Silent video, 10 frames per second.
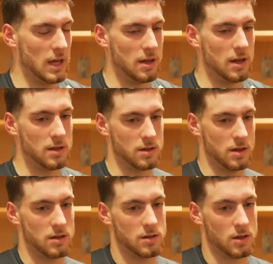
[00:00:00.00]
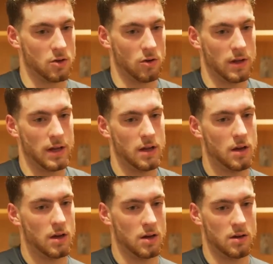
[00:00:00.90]
Yeah, he's a good
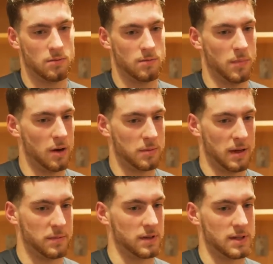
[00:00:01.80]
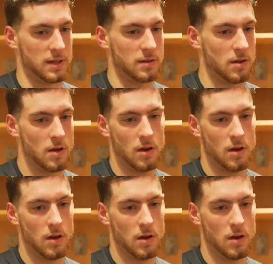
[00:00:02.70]
goalie. Bob kept us in. You